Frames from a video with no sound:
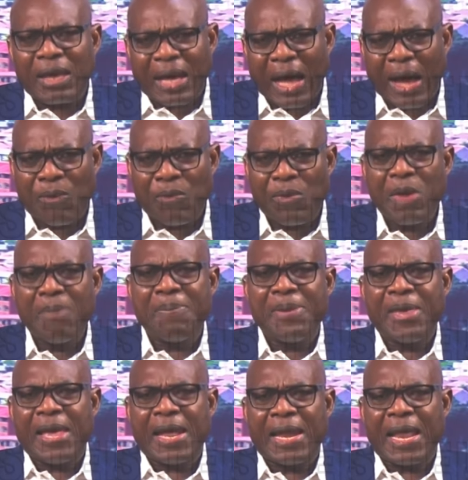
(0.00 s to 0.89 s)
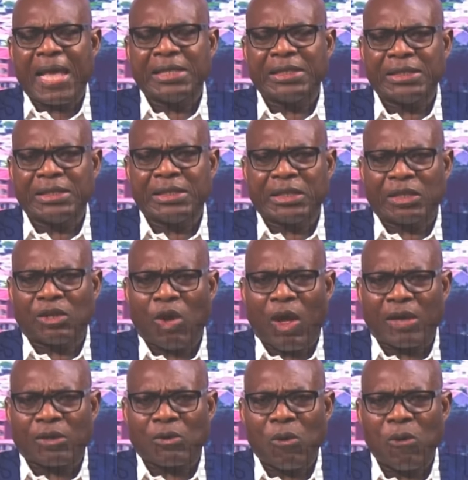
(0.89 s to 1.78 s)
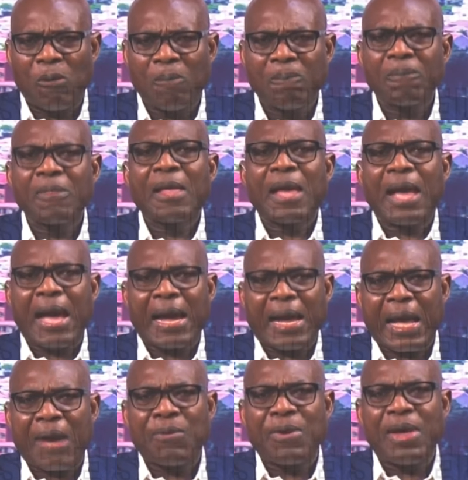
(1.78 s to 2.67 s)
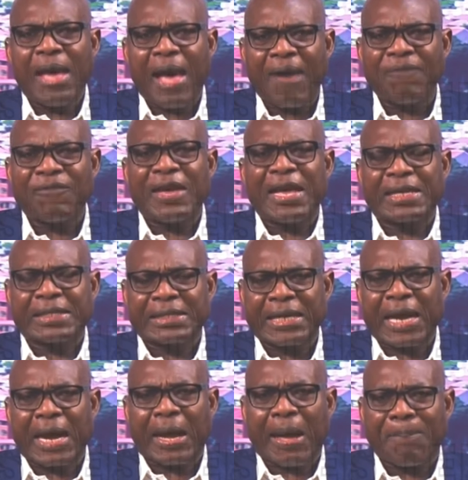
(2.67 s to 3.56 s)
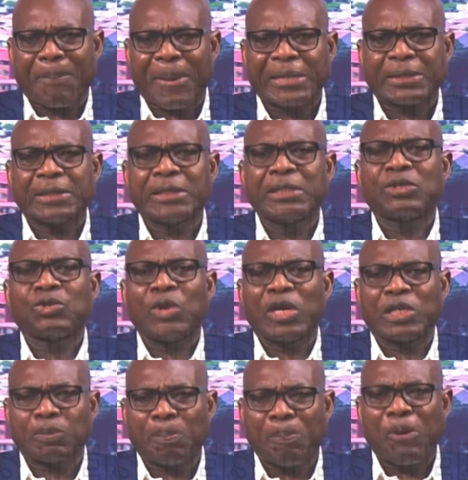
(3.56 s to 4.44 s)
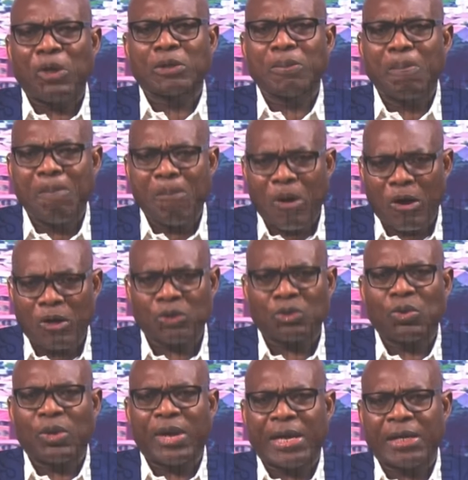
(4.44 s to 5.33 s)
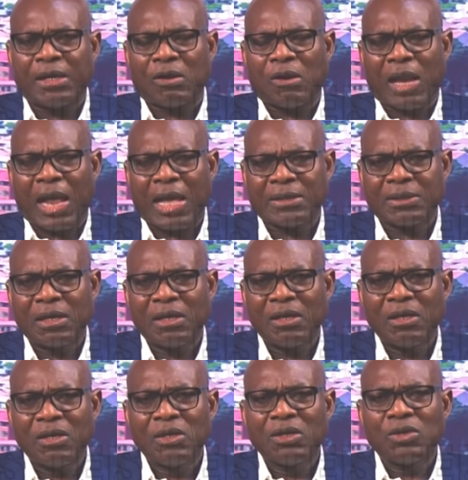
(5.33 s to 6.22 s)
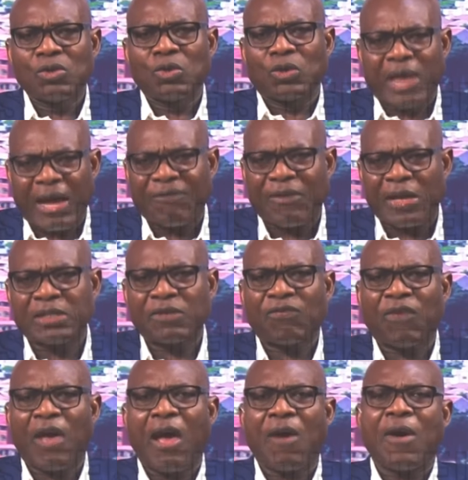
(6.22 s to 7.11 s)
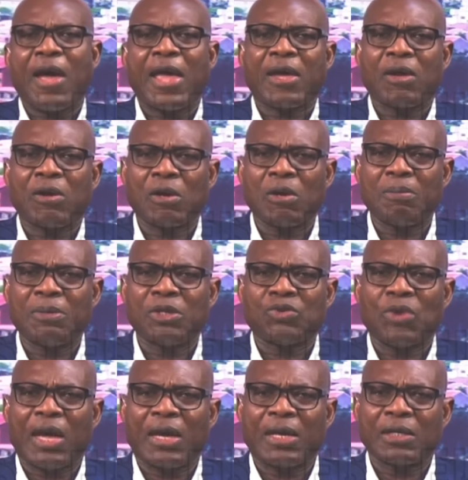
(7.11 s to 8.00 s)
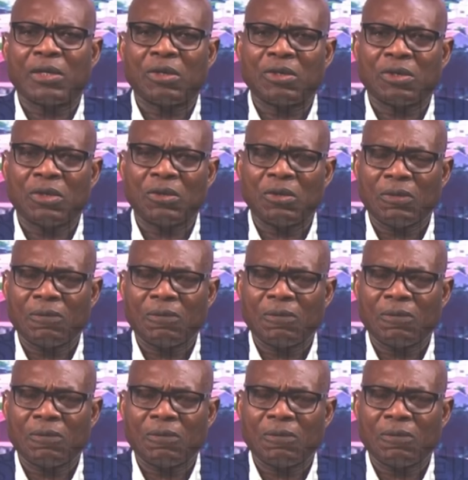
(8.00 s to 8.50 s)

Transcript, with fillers: Can we be energy secure at home? And can we have extra capacity to export more to earn dollars, to diversify our economy to agriculture?